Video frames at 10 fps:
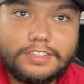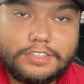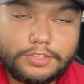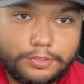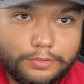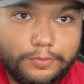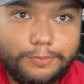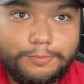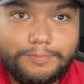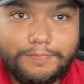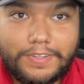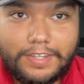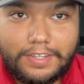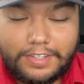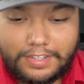So
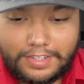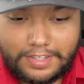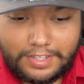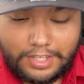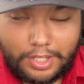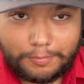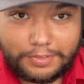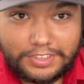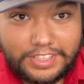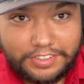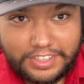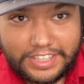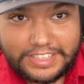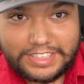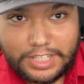I'm gonna tell you
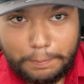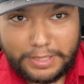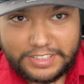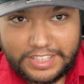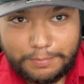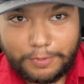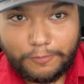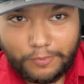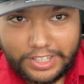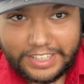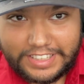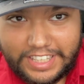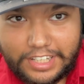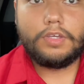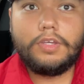guys step by step on what I
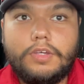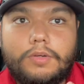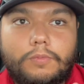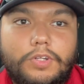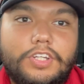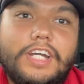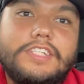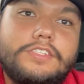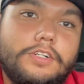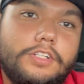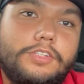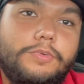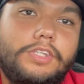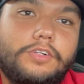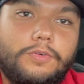did. When you guys start
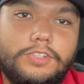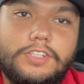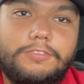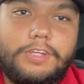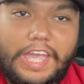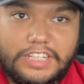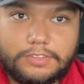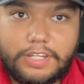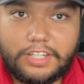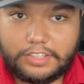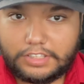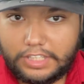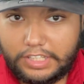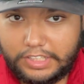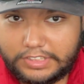doing the course of HVAC,
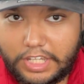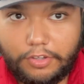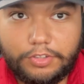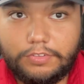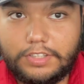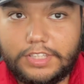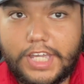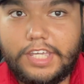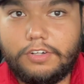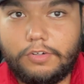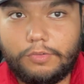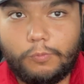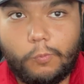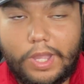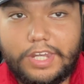they tell you the date
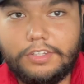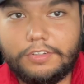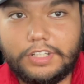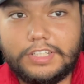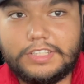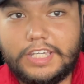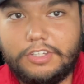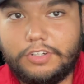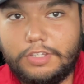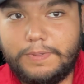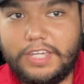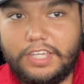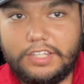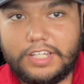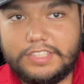on when you're gonna take your
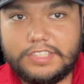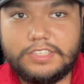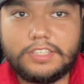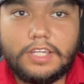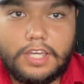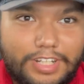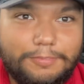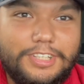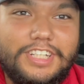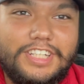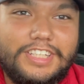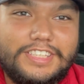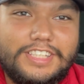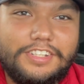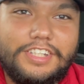EPA license. I'm gonna
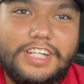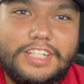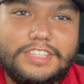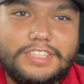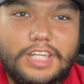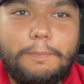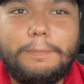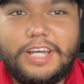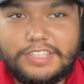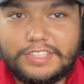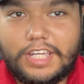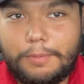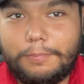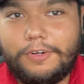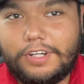tell you guys step by
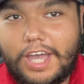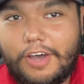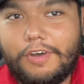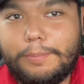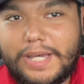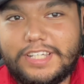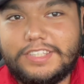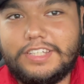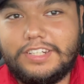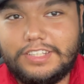step on how I passed it.